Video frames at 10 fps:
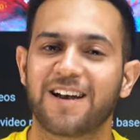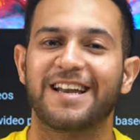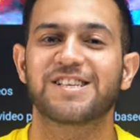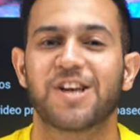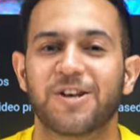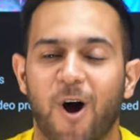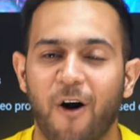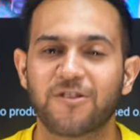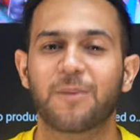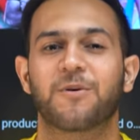edition
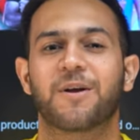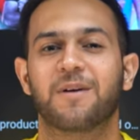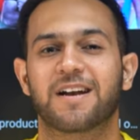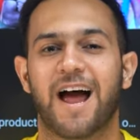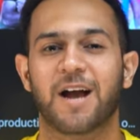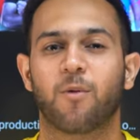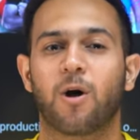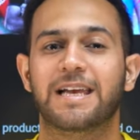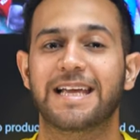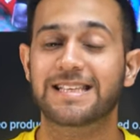of the Premier
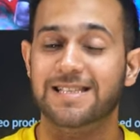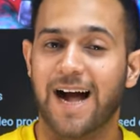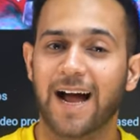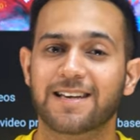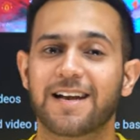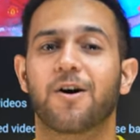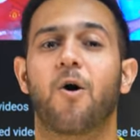Handball League started